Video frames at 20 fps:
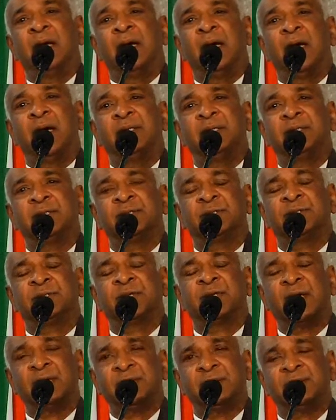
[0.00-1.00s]
And in a
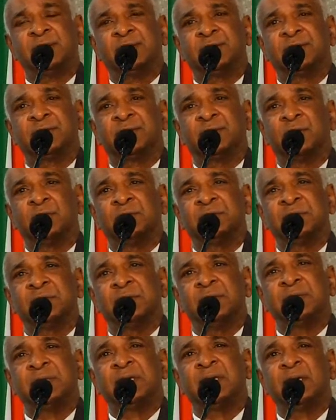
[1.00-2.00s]
society such as ours,
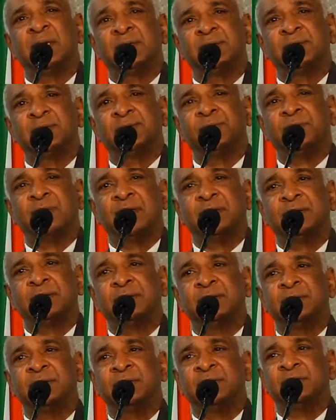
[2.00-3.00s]
it can't do
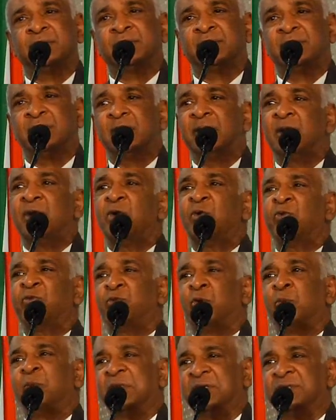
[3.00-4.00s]
that in a
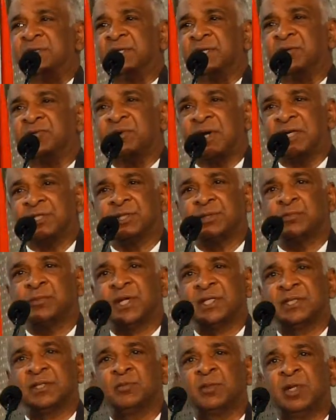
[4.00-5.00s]
formalistic fashion
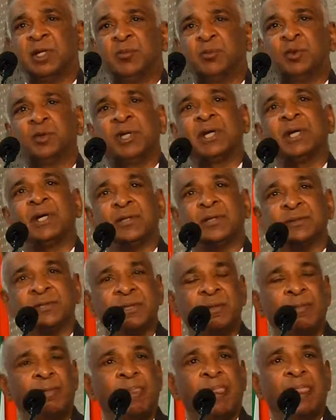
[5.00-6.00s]
by simply putting
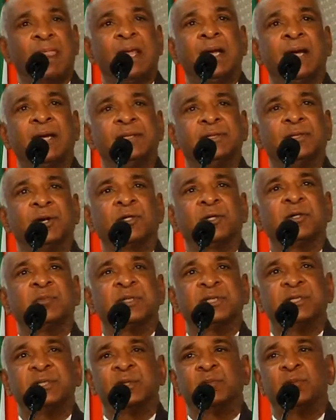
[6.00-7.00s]
out a
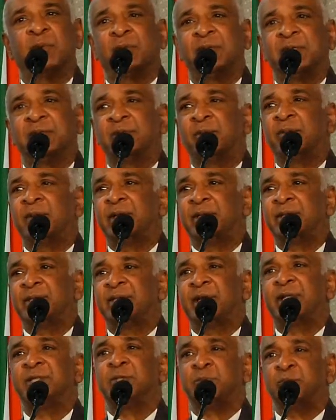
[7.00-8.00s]
document in the public domain,
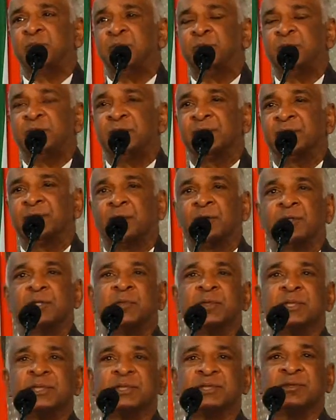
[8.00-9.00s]
saying to people the
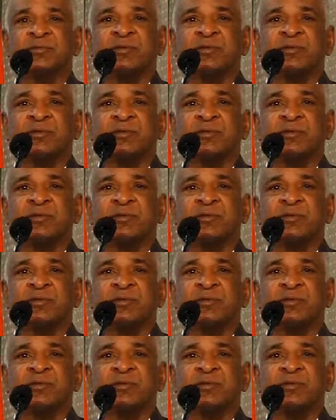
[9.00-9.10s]
document is